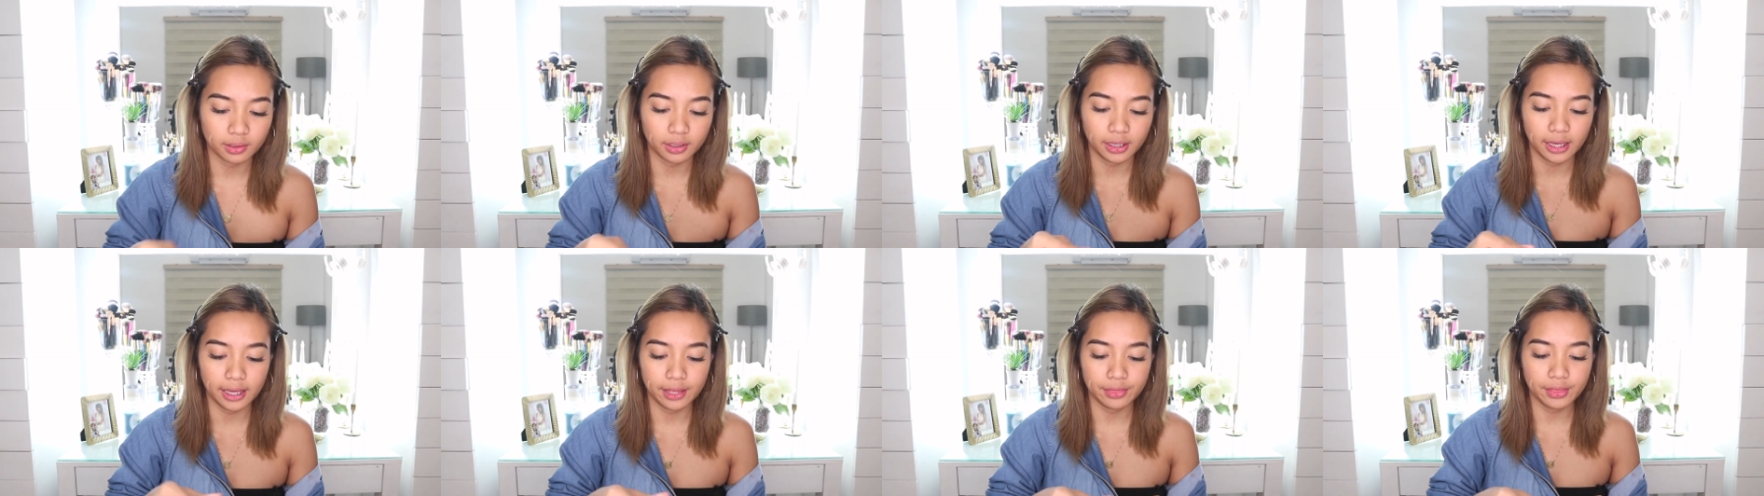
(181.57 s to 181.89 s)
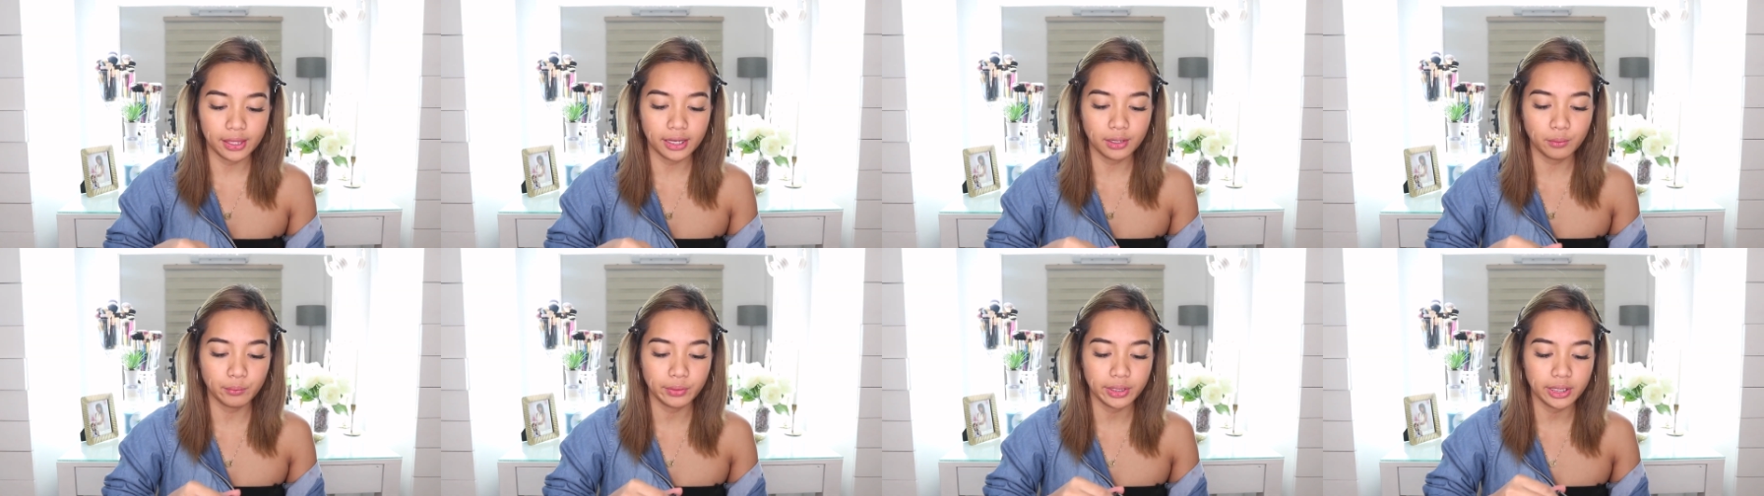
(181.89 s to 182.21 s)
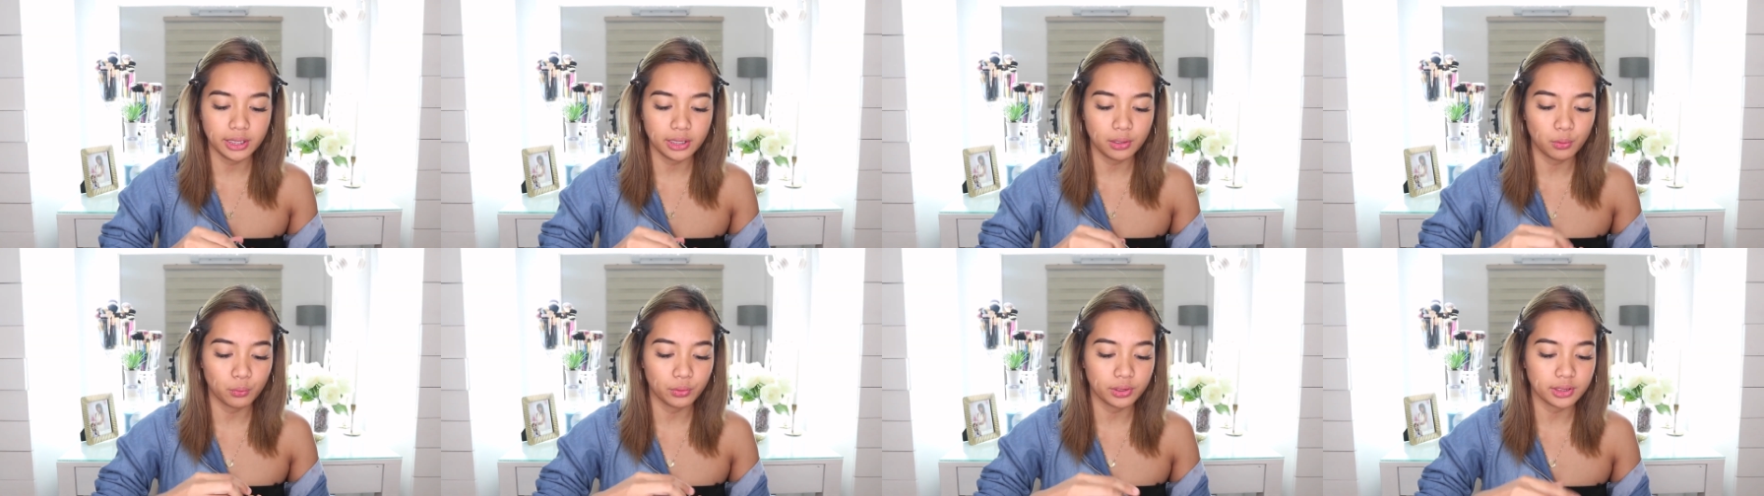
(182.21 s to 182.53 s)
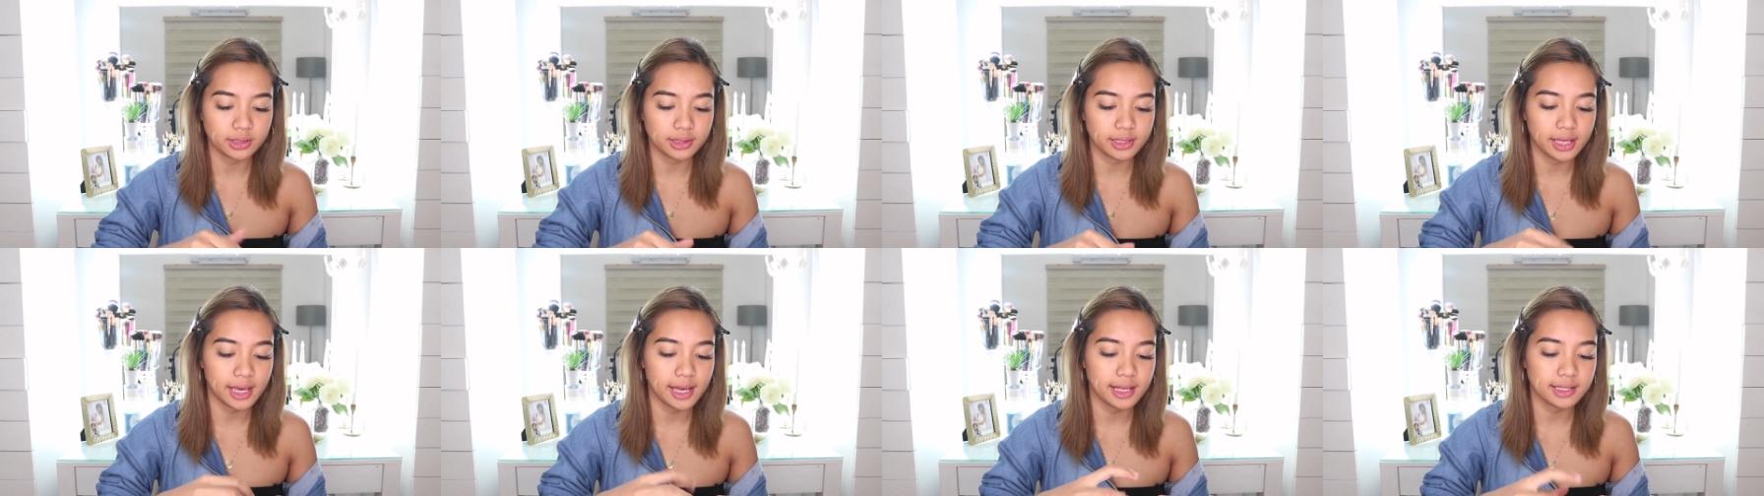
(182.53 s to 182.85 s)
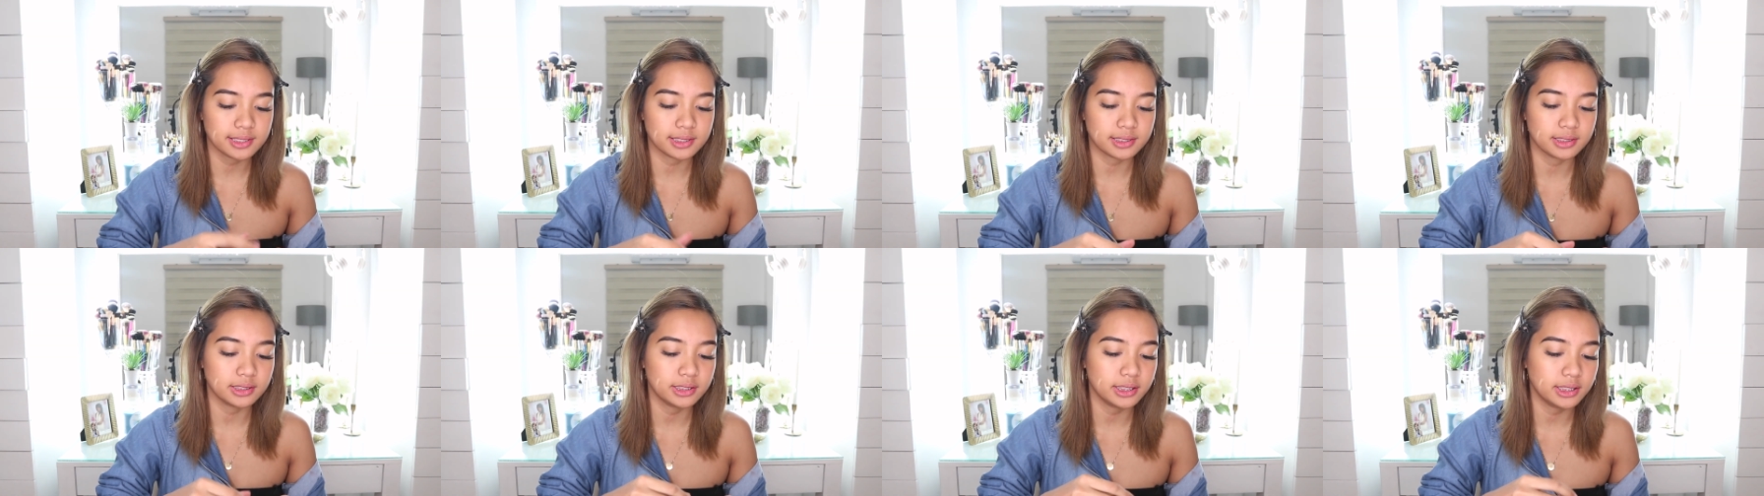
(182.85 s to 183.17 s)
Okay, then we will
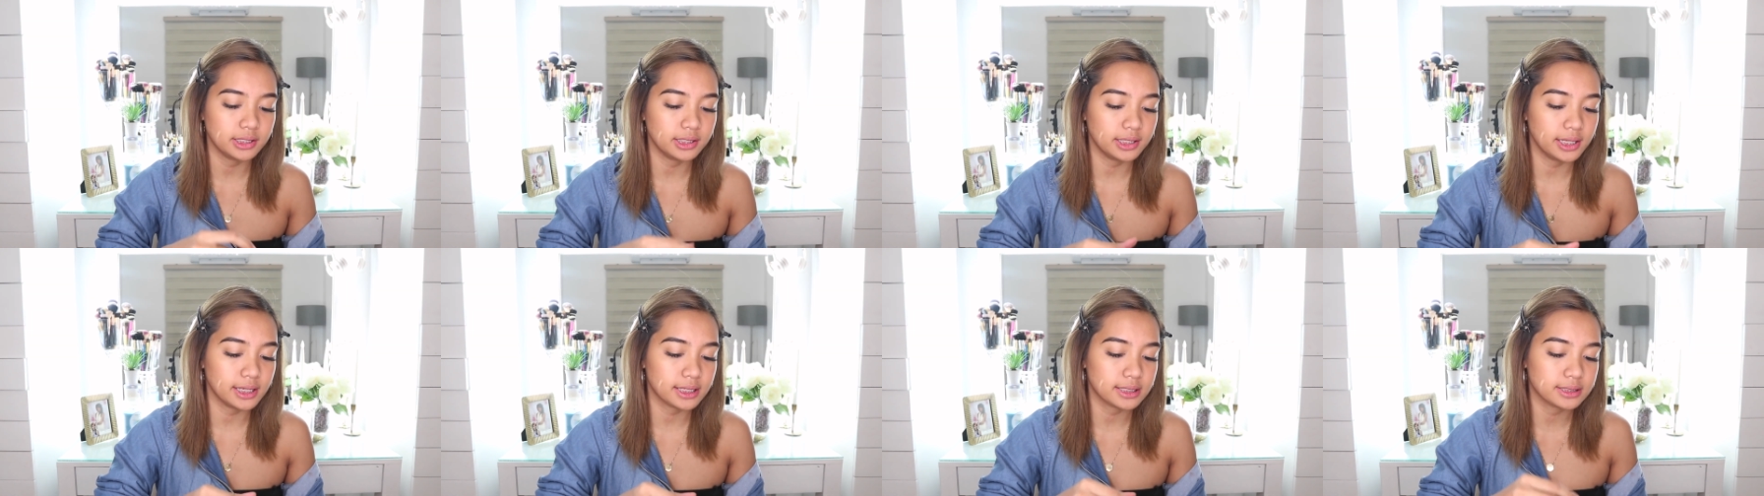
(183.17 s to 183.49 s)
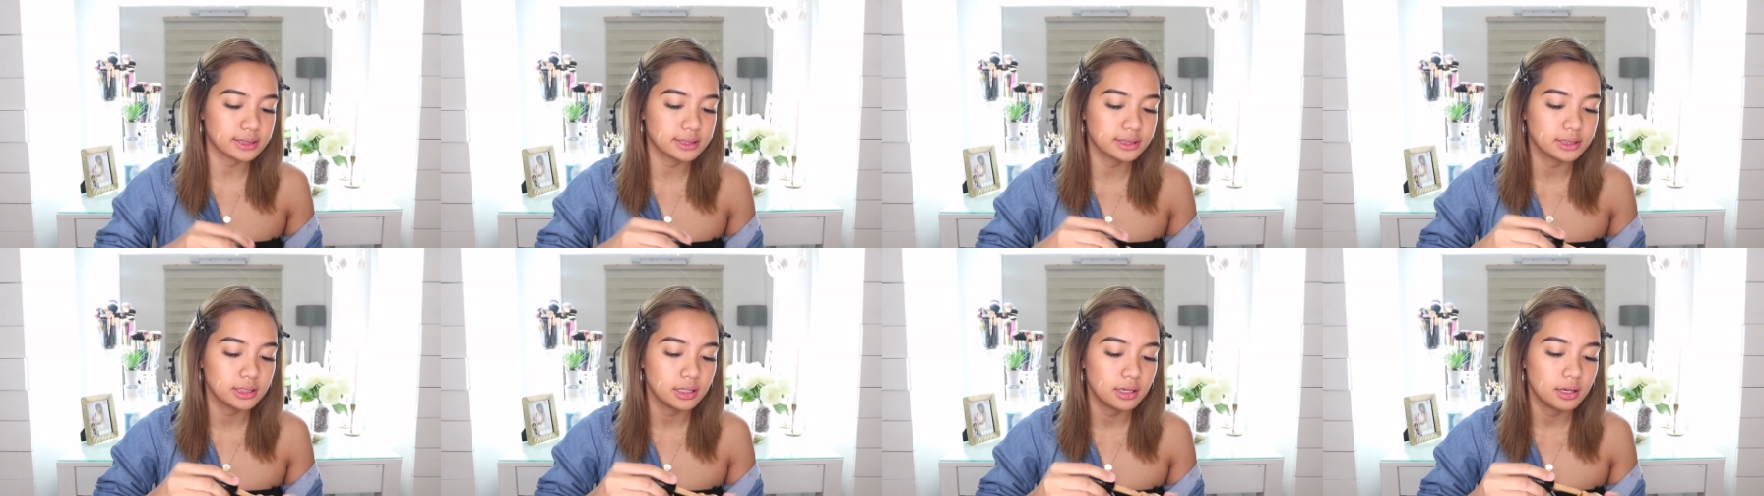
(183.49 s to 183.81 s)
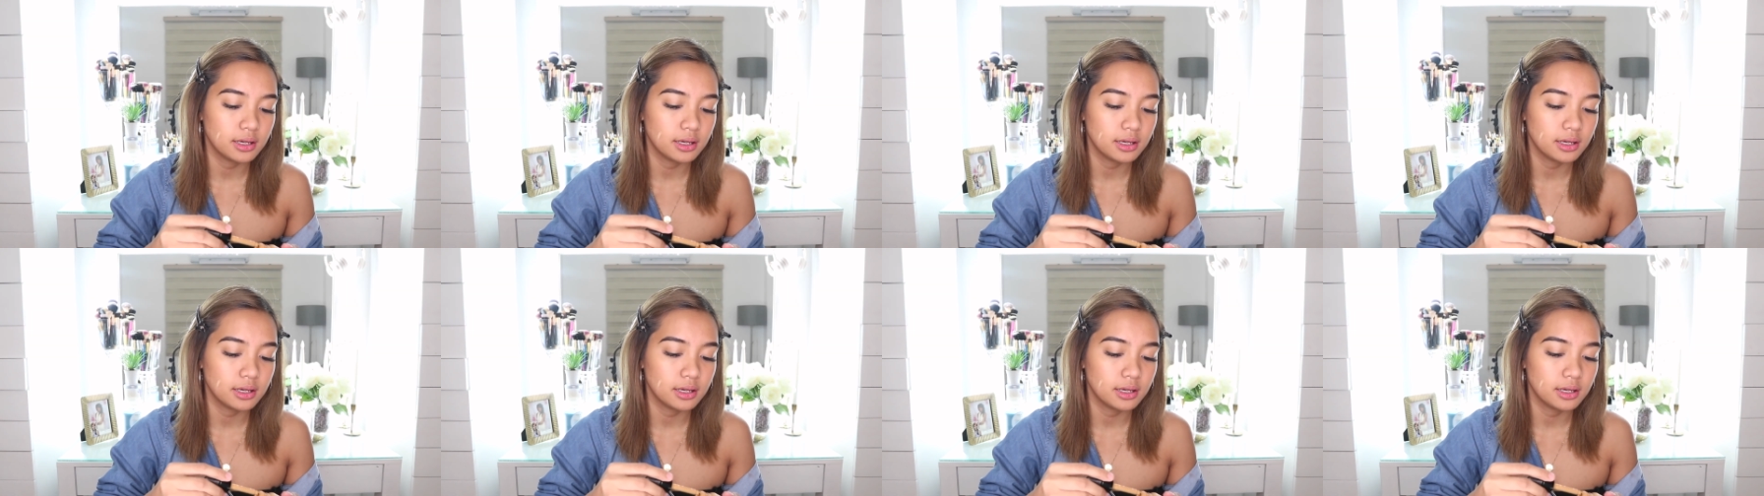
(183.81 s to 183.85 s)
test the NYX